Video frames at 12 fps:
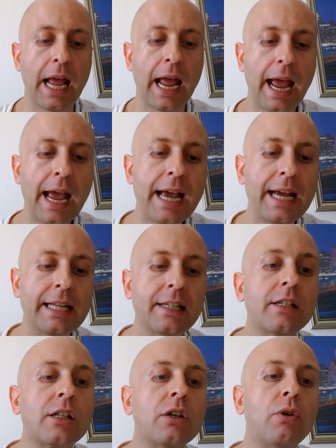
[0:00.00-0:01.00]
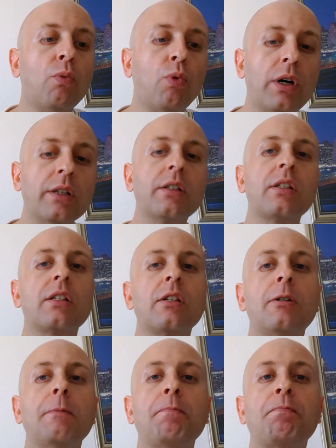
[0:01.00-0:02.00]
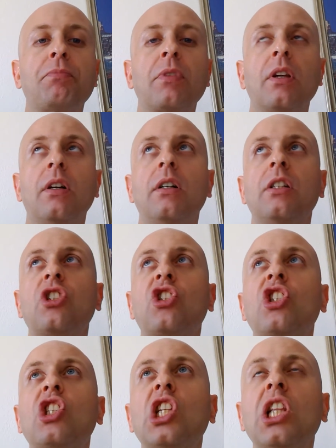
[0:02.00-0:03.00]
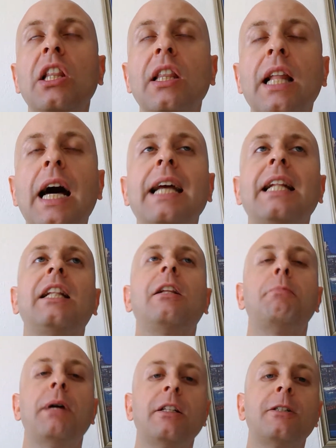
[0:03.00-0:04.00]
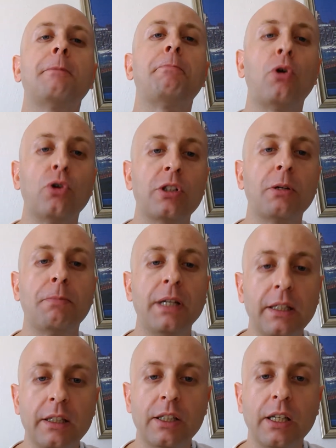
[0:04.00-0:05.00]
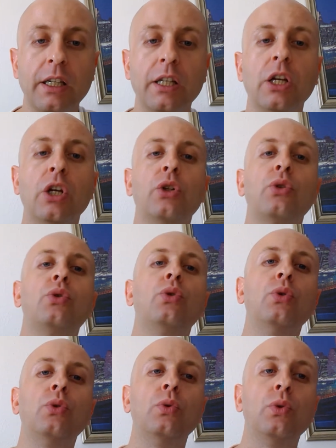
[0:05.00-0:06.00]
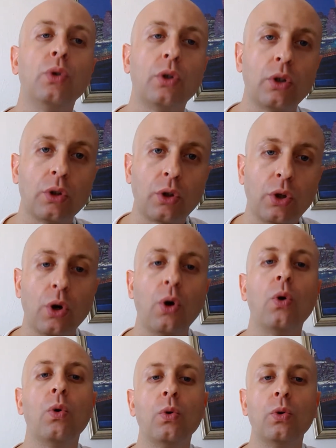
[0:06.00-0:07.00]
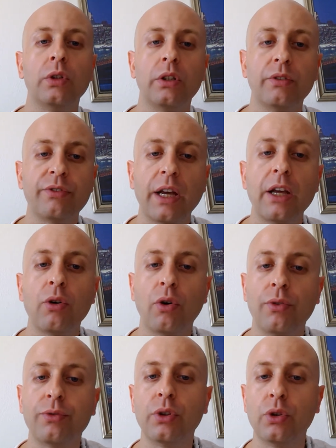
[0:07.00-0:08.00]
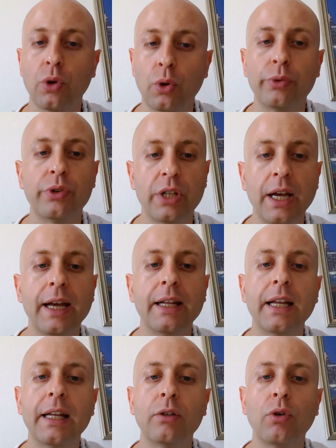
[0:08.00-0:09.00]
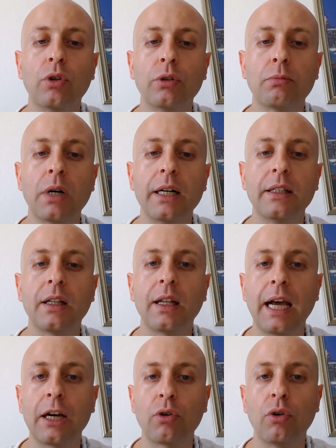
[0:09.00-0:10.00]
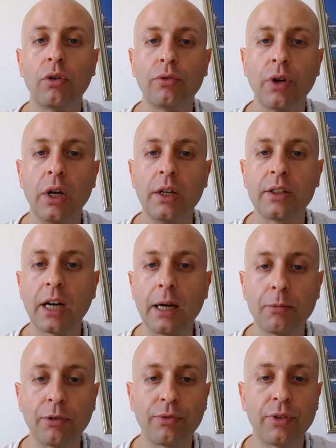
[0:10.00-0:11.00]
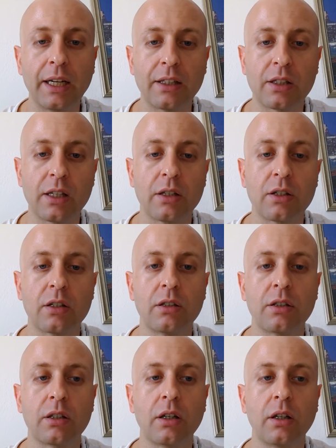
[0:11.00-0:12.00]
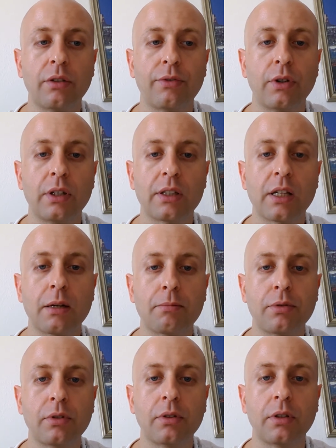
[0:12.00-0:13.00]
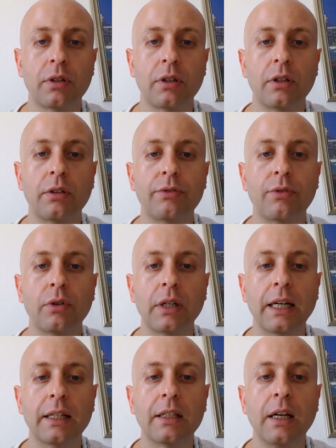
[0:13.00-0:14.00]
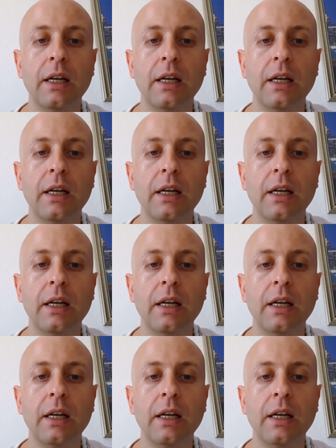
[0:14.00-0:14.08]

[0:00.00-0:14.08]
and want some slightly better portability to go the way of the Note 10, and don't mind the lack of time of flight sensors, for example, for that.